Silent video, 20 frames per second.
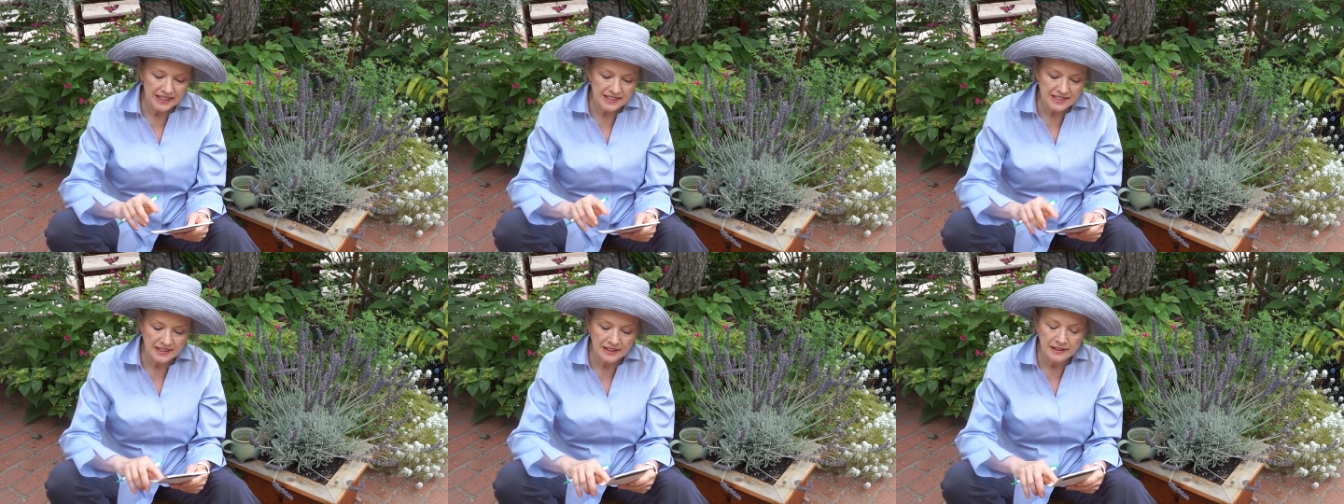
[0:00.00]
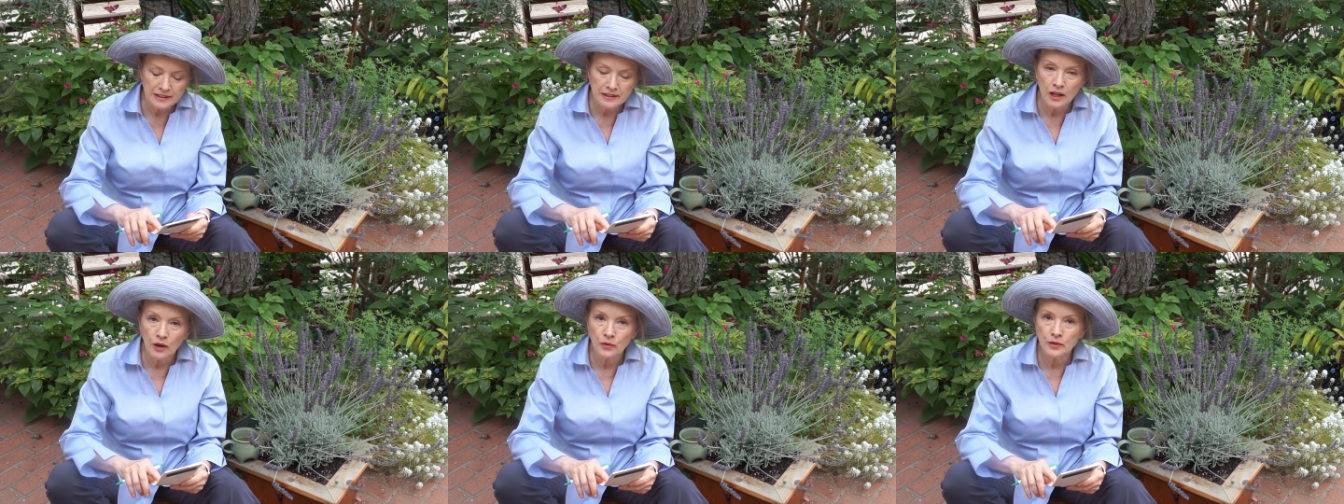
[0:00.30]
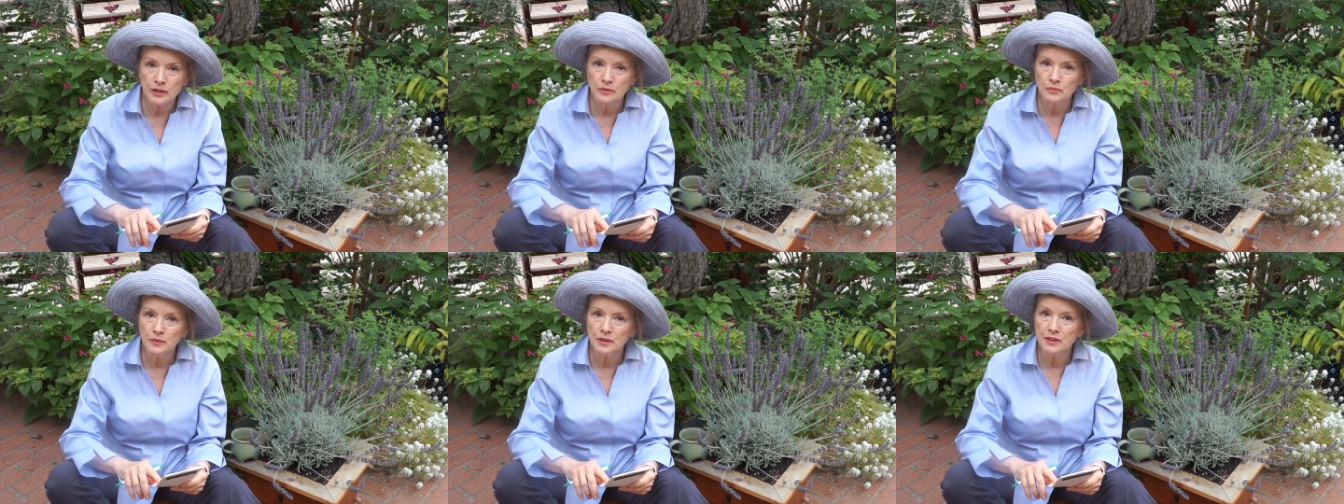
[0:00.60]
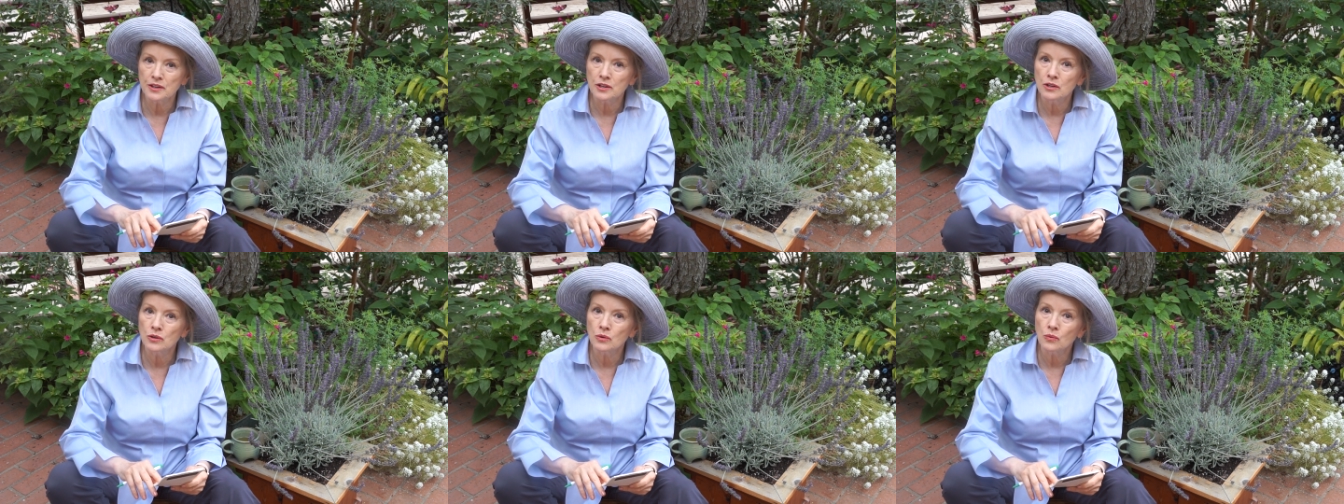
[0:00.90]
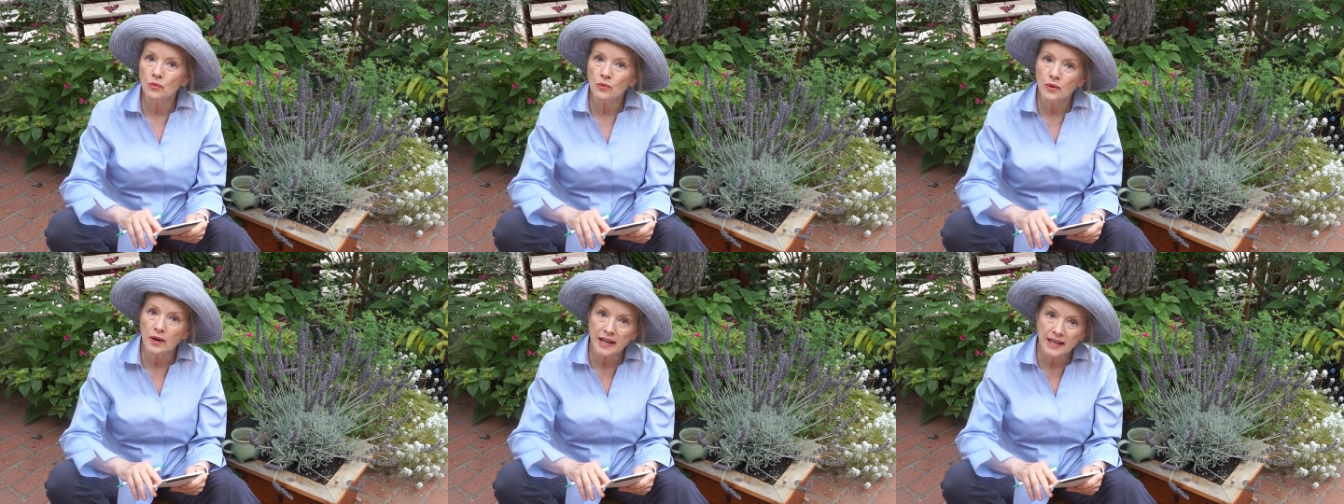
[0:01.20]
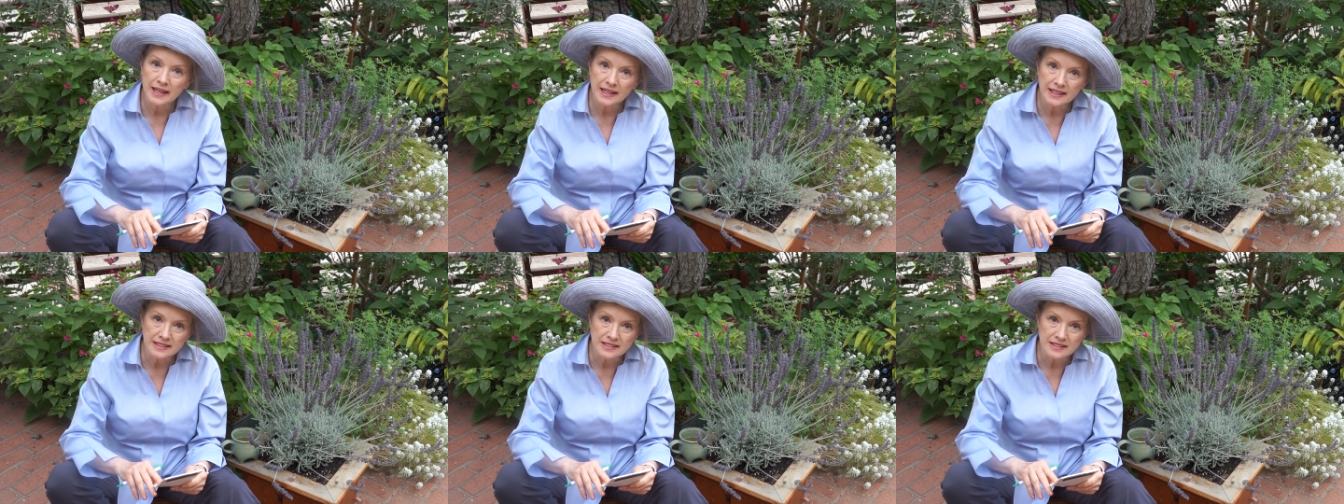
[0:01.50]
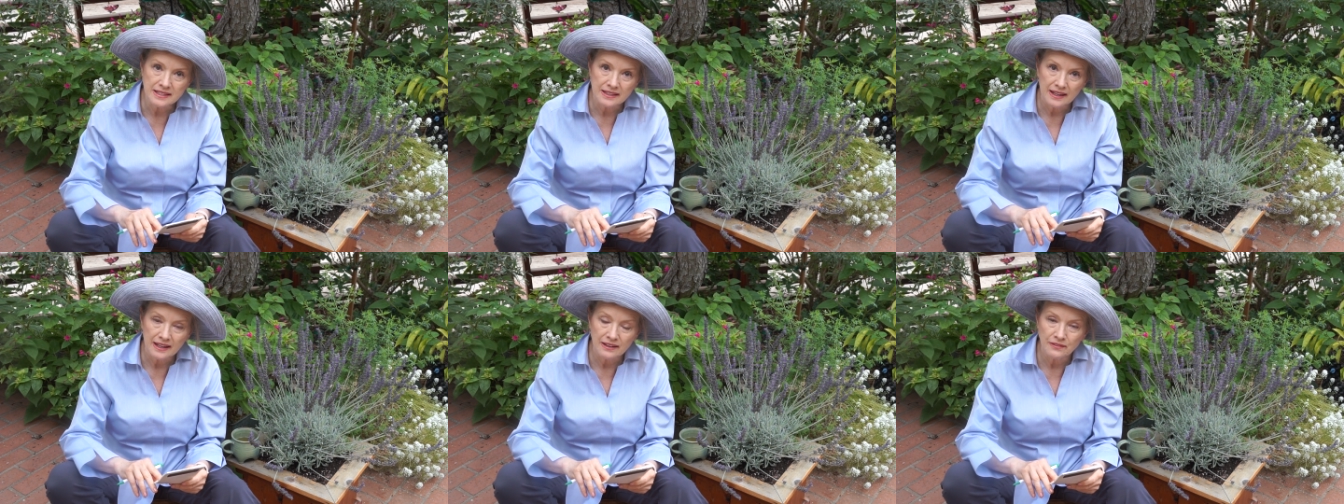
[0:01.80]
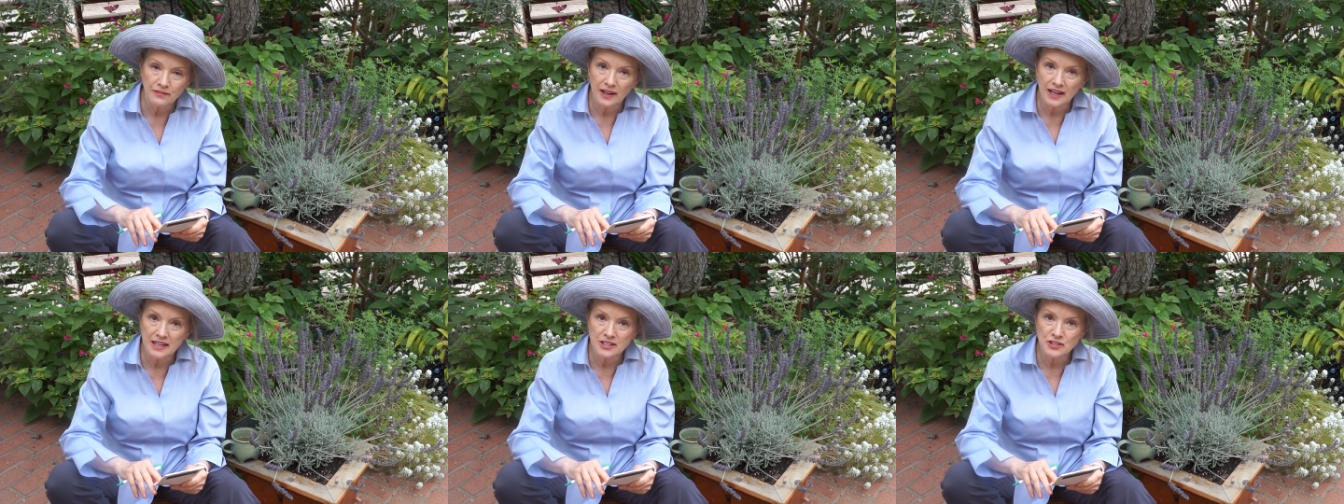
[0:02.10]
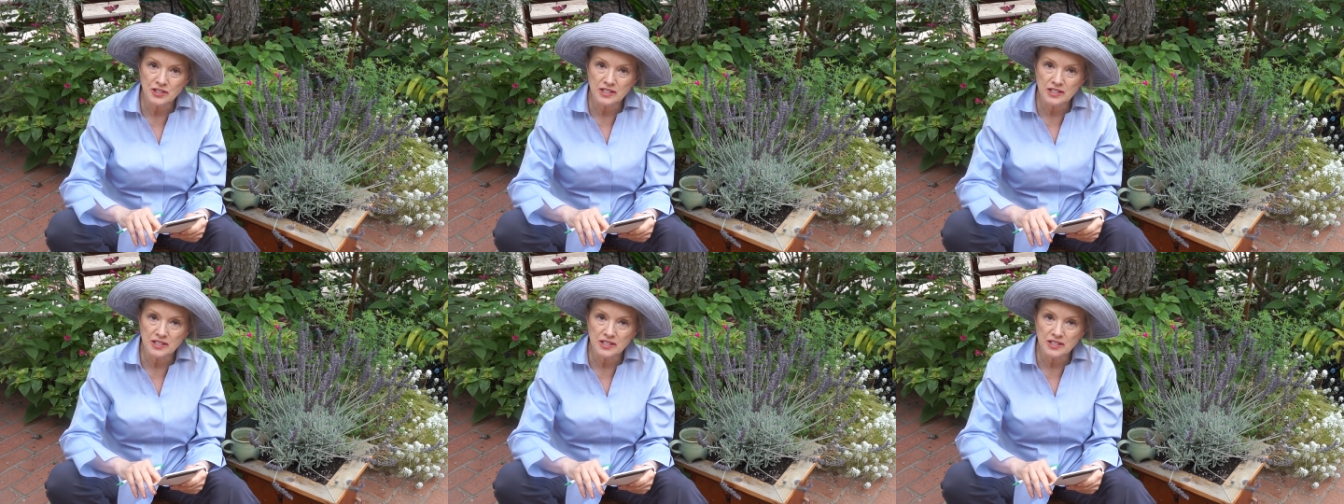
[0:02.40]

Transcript: is loaded with great advice.